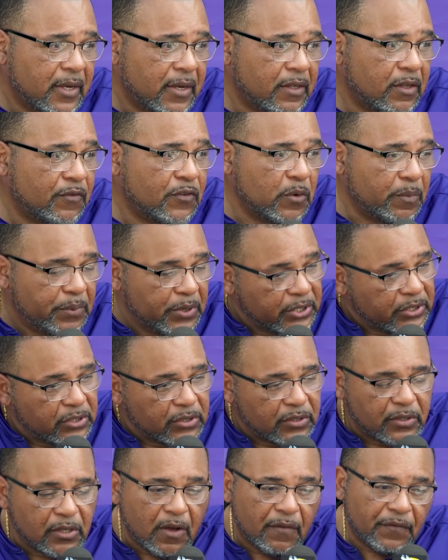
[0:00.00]
And if you put
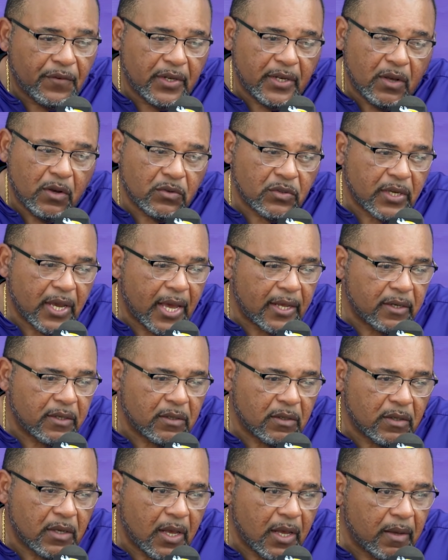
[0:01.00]
yourself in those kind
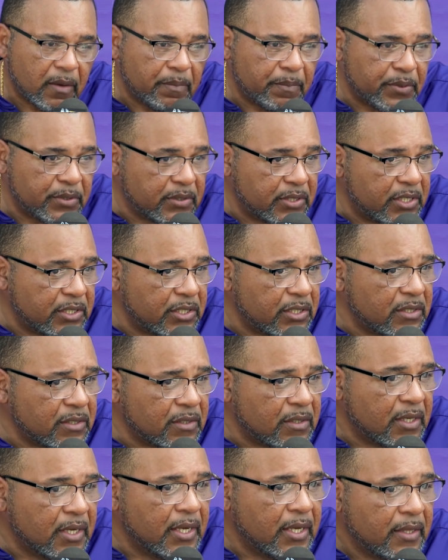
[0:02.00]
of
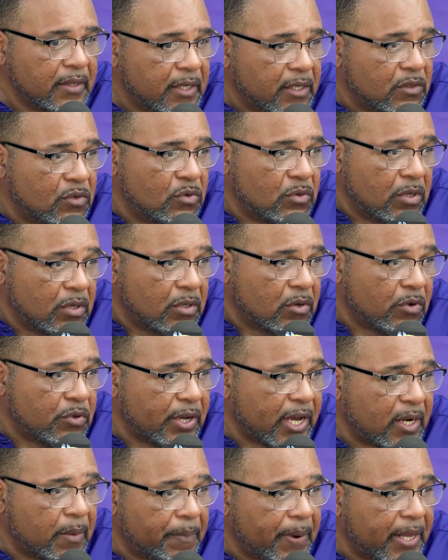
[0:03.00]
positions, then
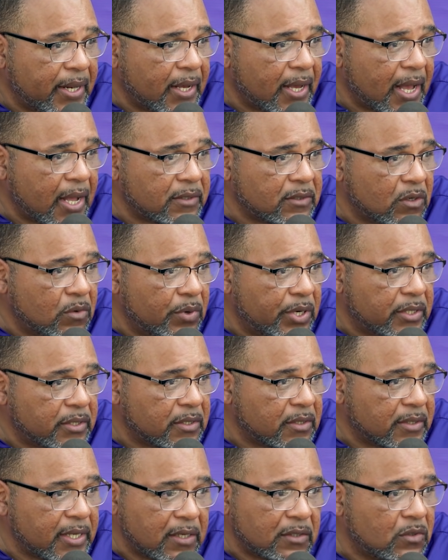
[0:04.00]
you got to pay the
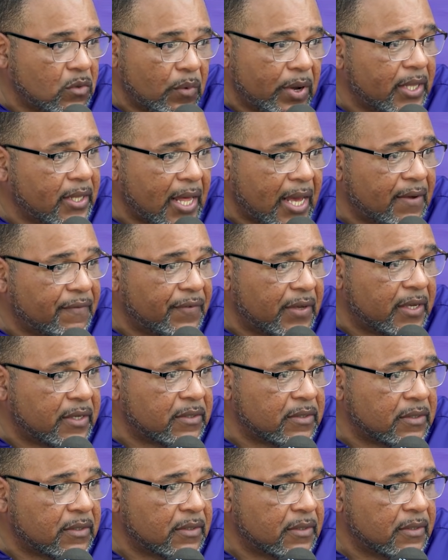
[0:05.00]
consequences. That's the way life
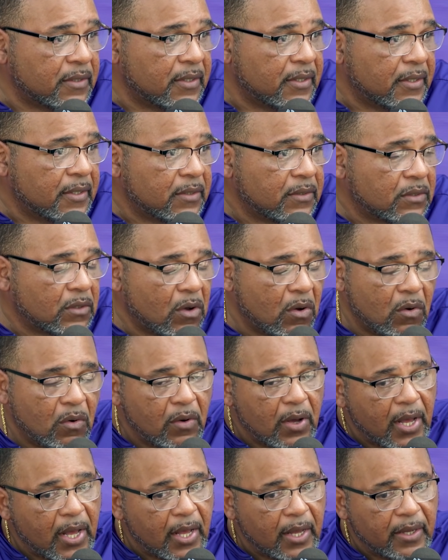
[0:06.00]
is.
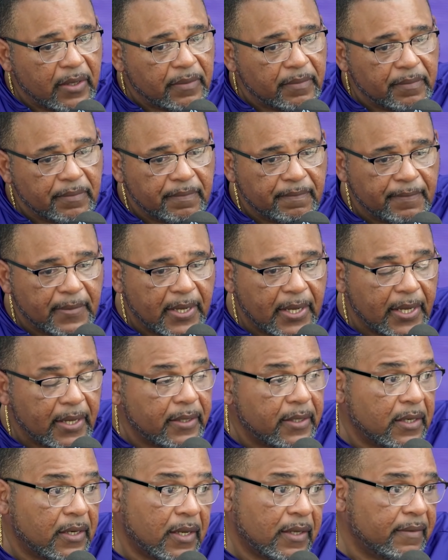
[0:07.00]
So
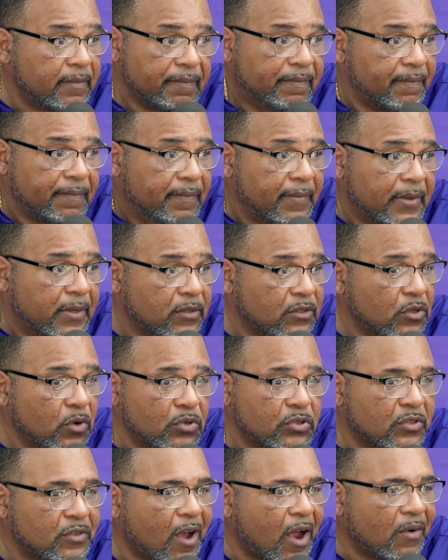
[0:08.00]
there's
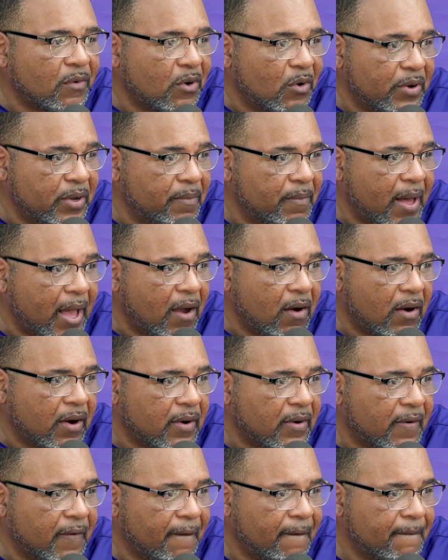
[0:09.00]
no sorrow in my
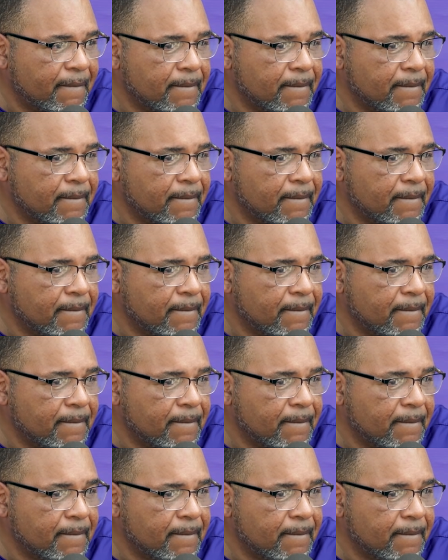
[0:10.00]
heart.